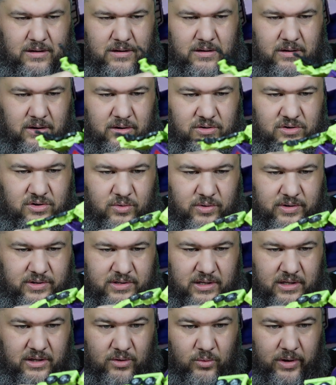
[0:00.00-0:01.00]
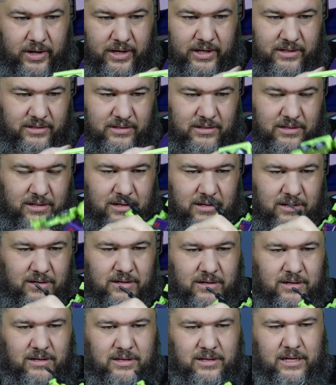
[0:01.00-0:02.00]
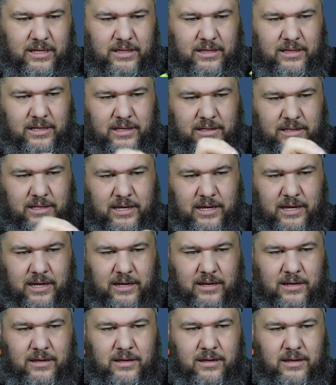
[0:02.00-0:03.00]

no twist in the waist, nothing like that.